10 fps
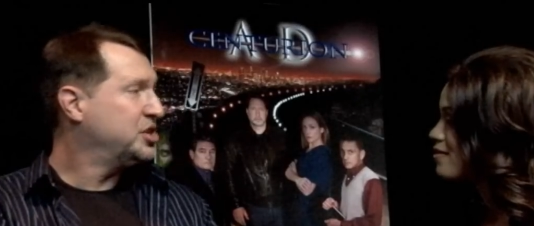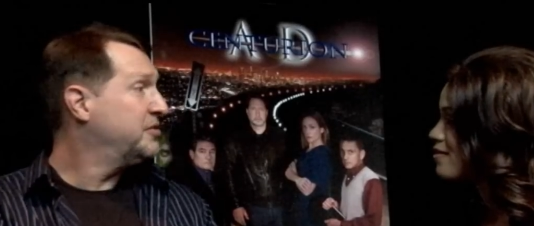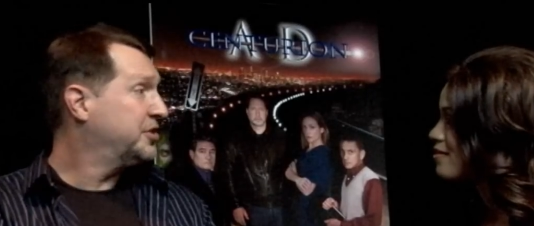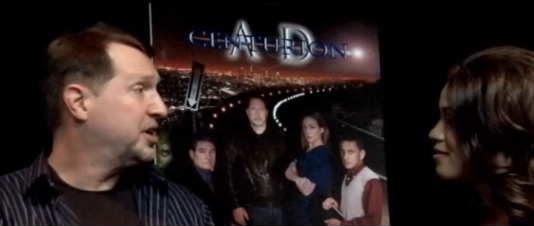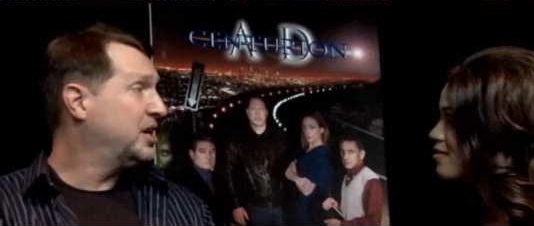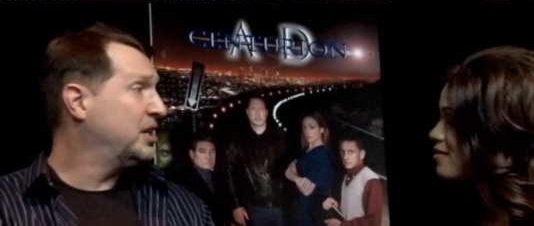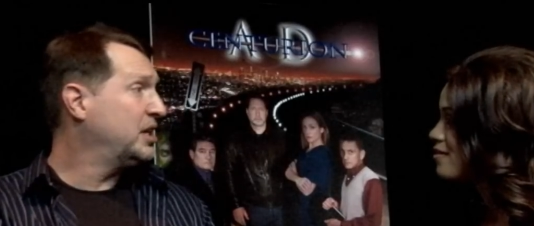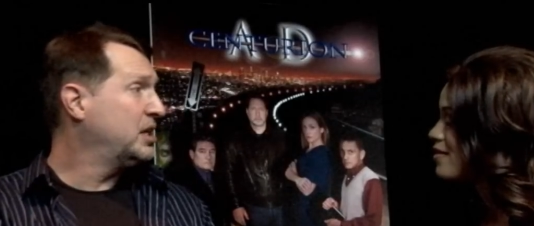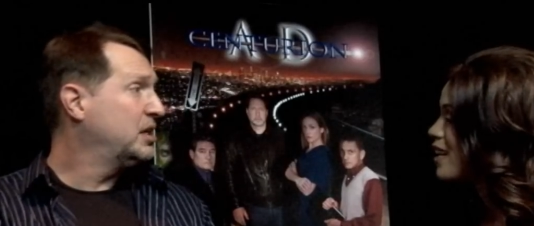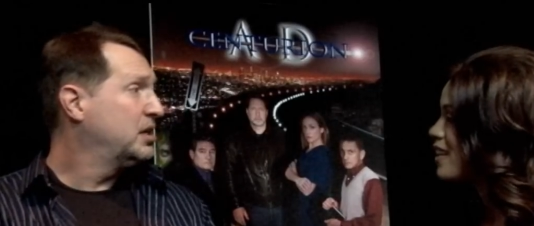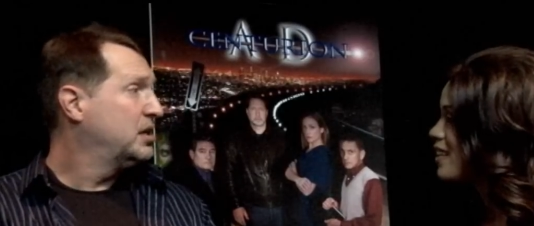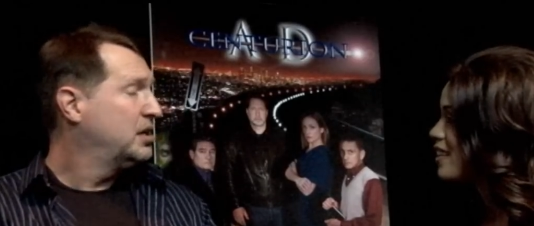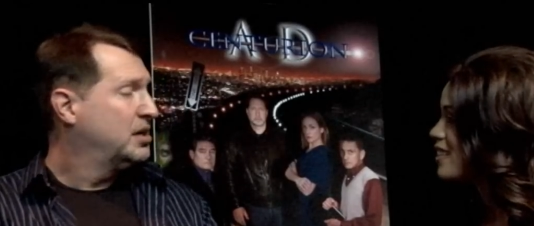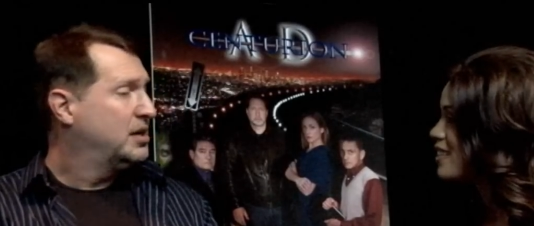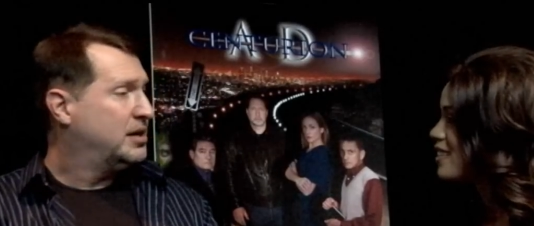Speaker 1: Jennifer Connelly.
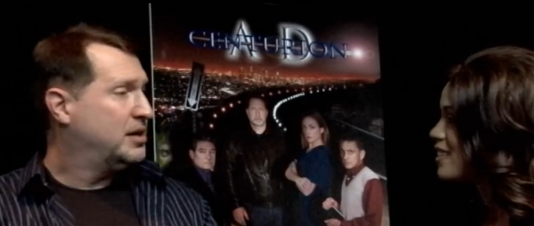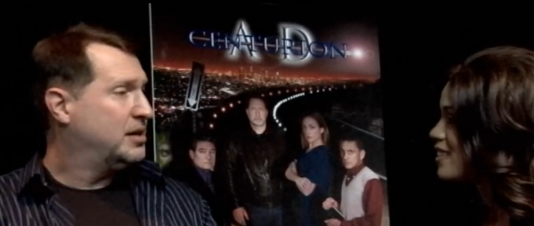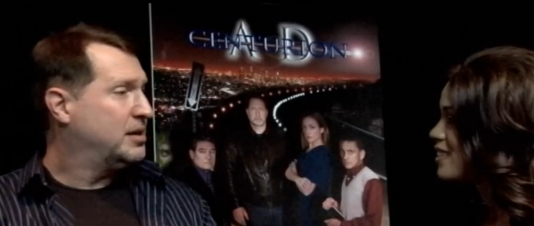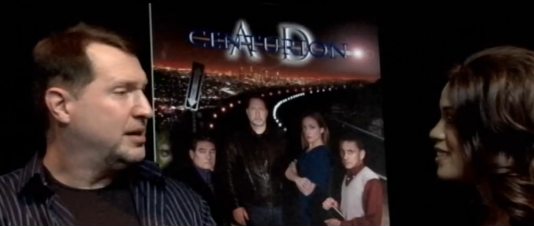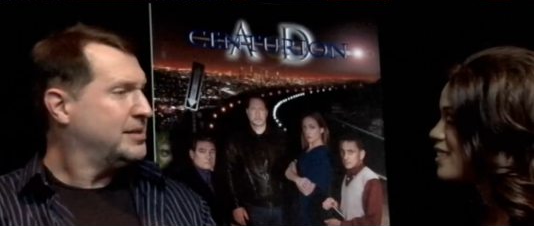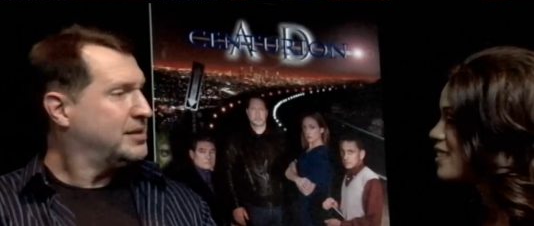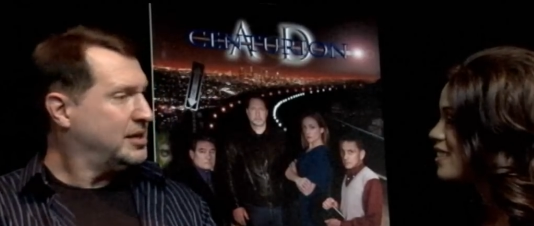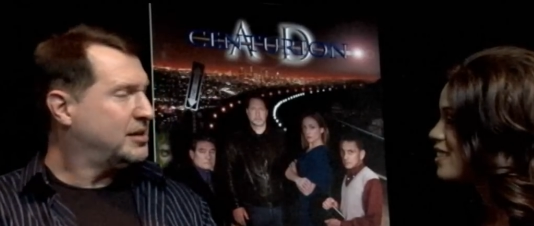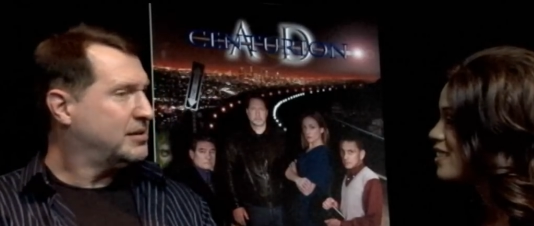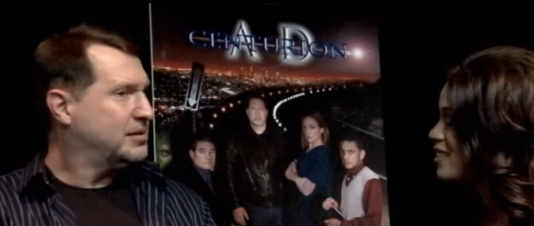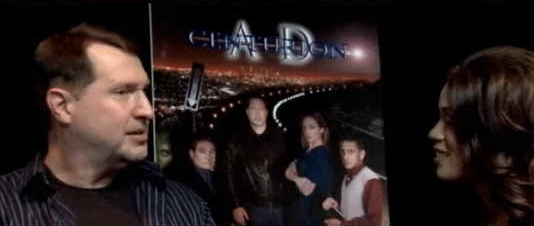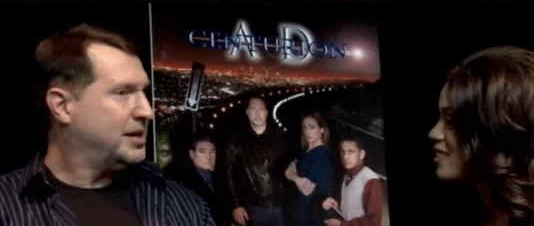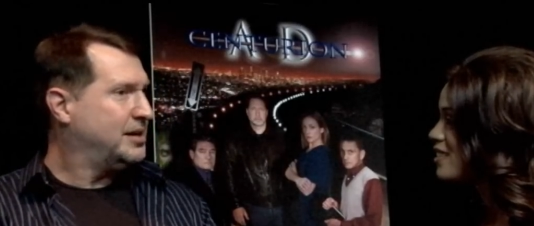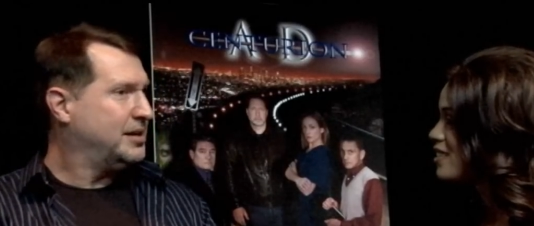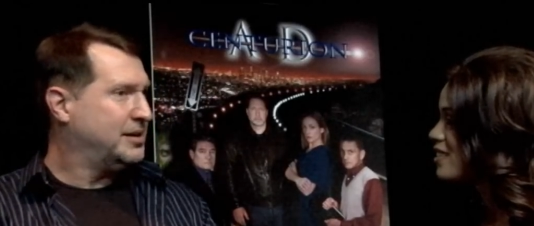Uh-huh. Uh, I think
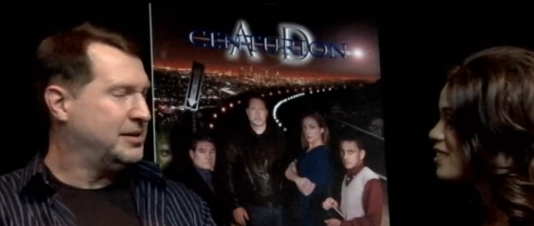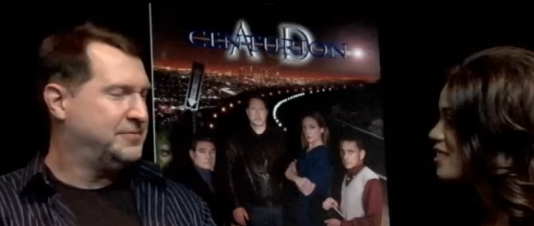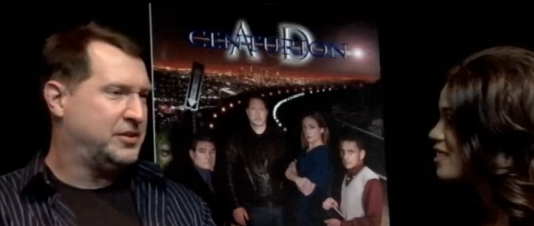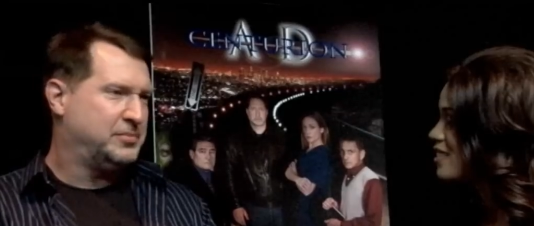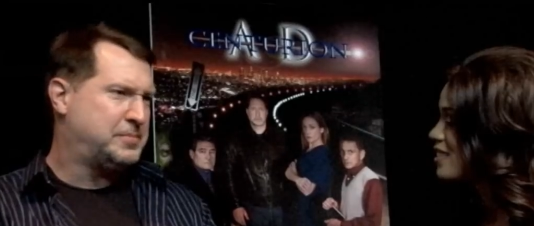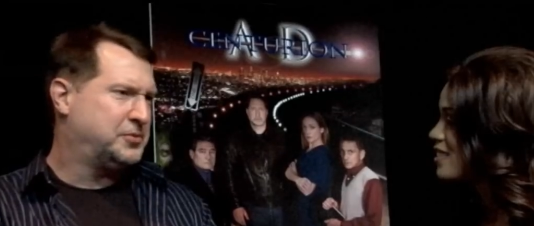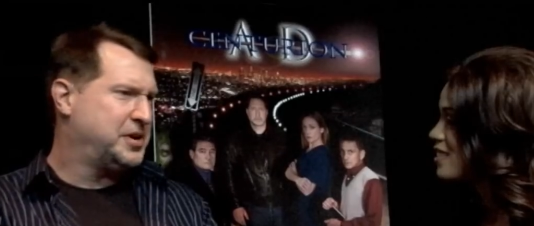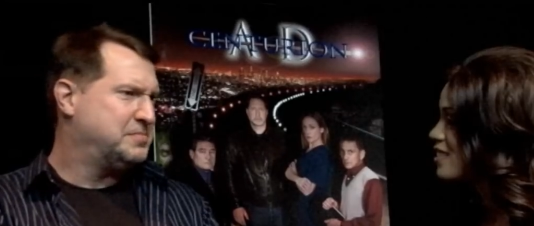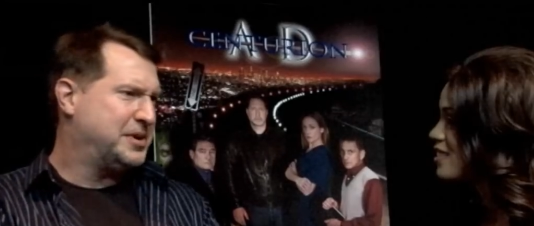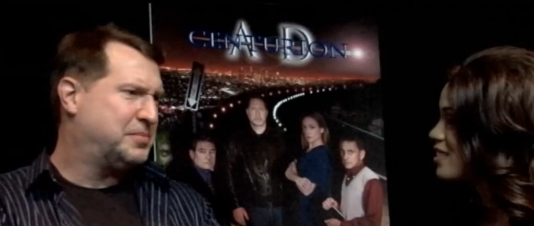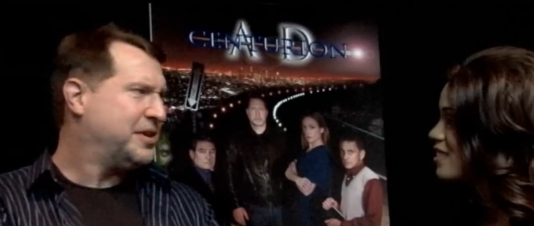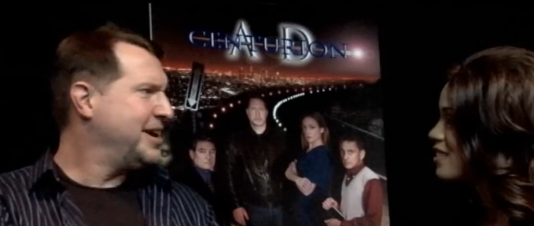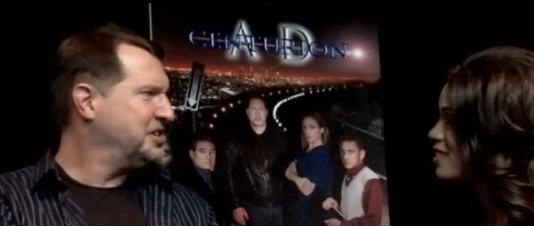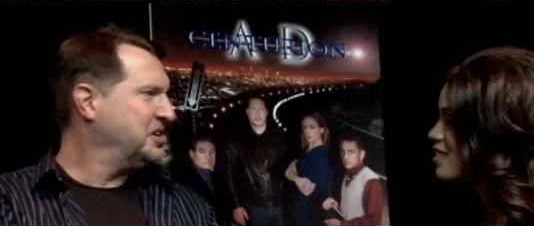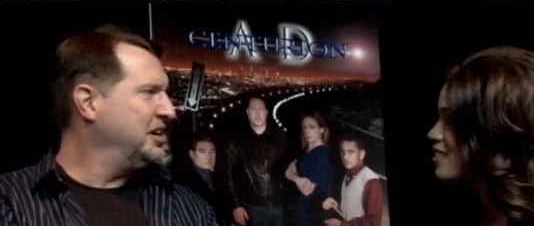if I remember right, my
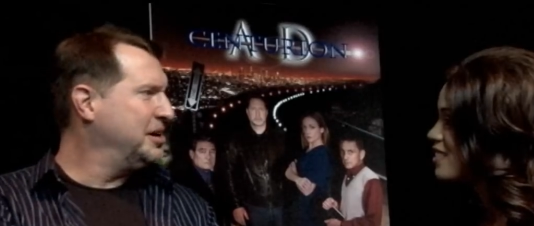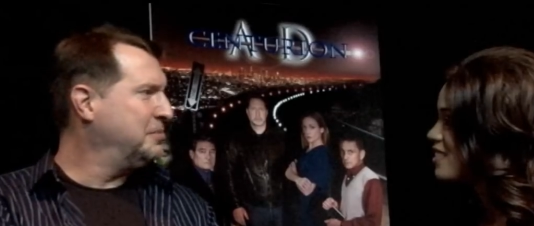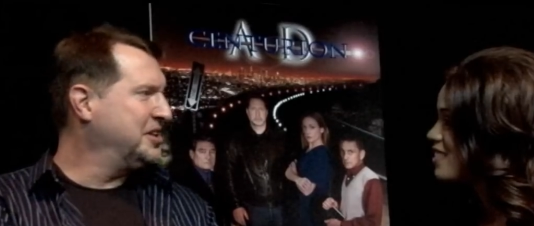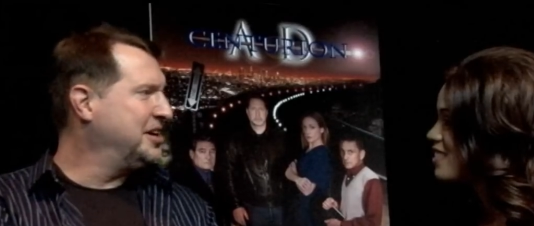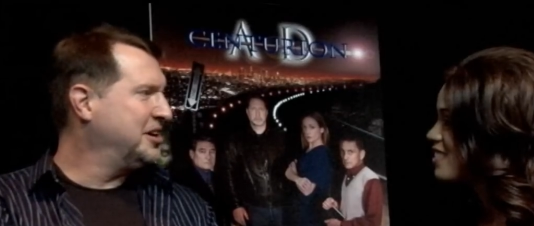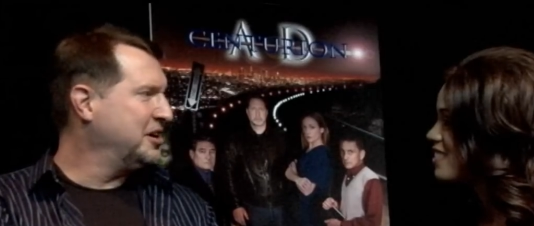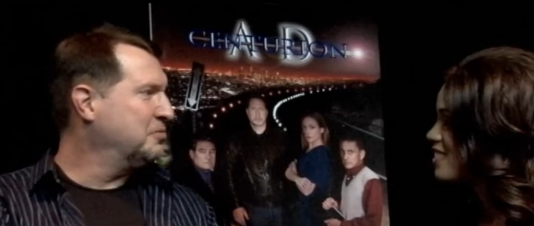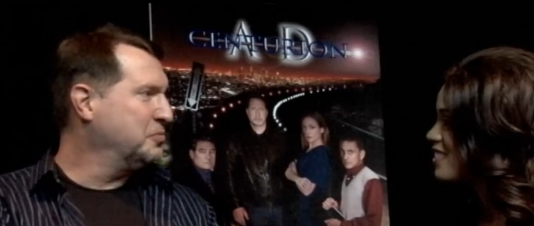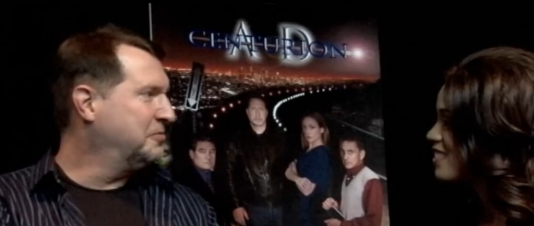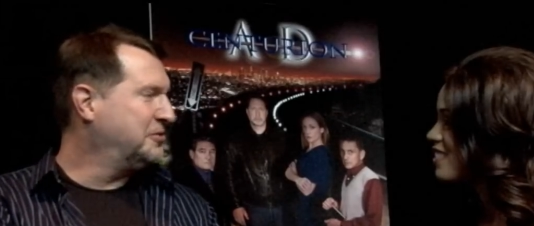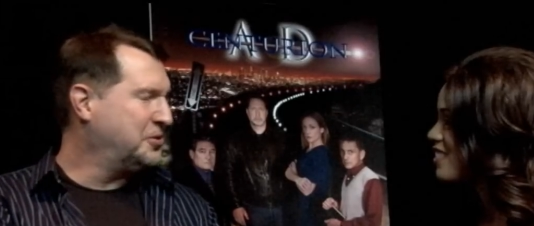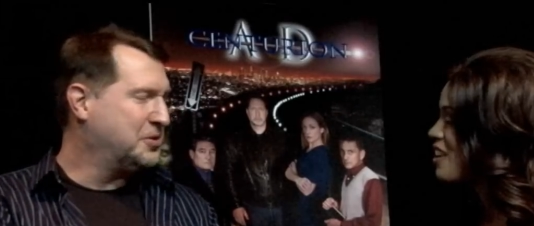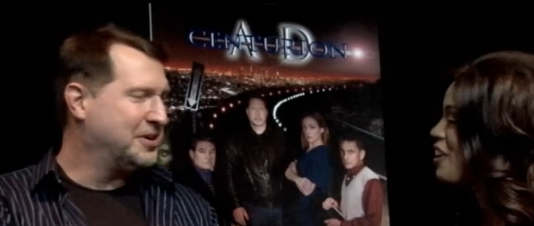part actually ended up on the editing room floor.